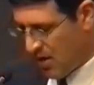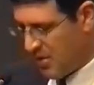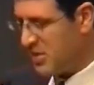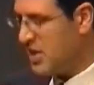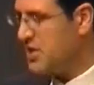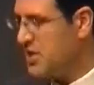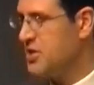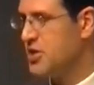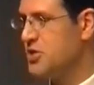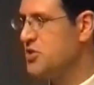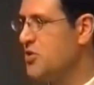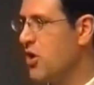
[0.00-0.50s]

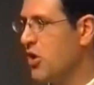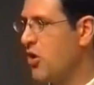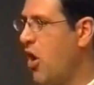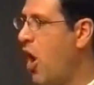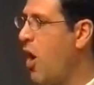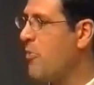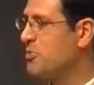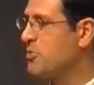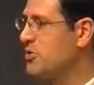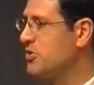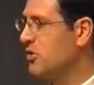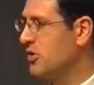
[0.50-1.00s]
This is not
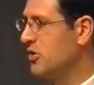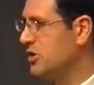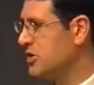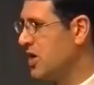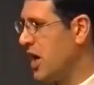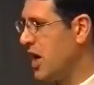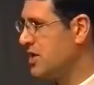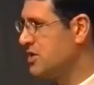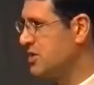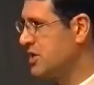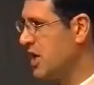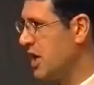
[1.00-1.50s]
optional, as
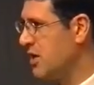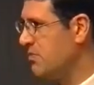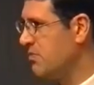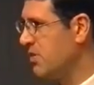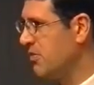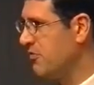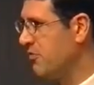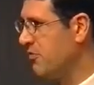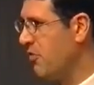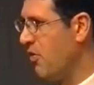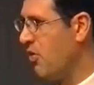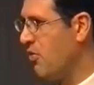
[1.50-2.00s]
I said
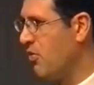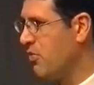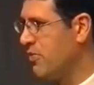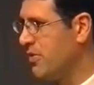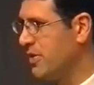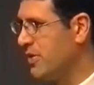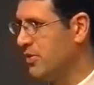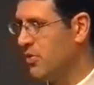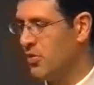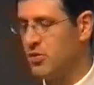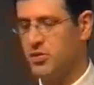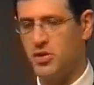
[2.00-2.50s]
before when
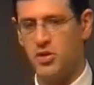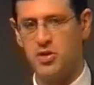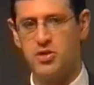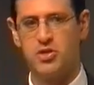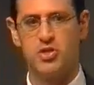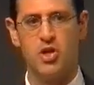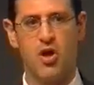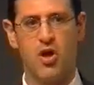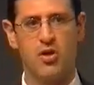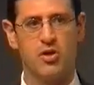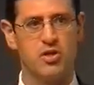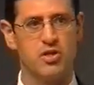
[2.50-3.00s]
we looked at
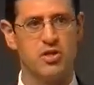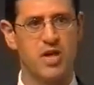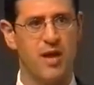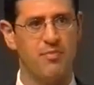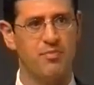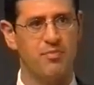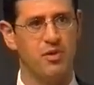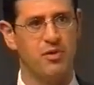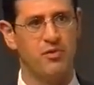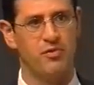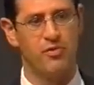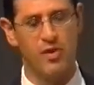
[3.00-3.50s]
John
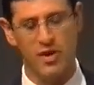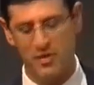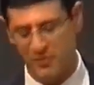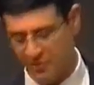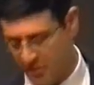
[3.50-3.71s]
chapter 3,